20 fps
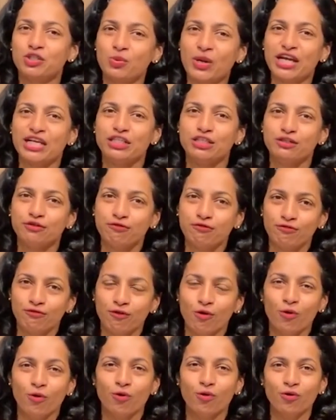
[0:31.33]

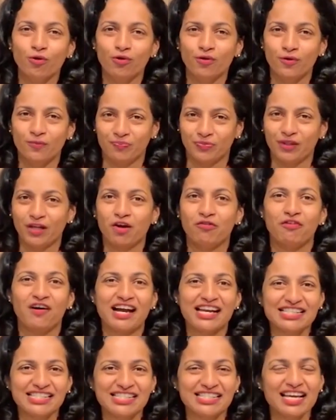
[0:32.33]
24
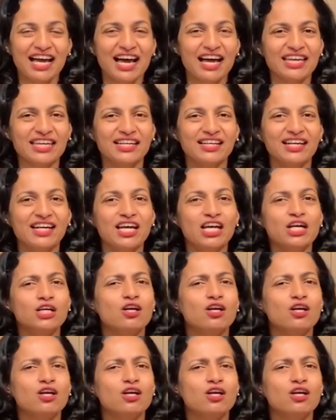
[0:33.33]
of Isaiah,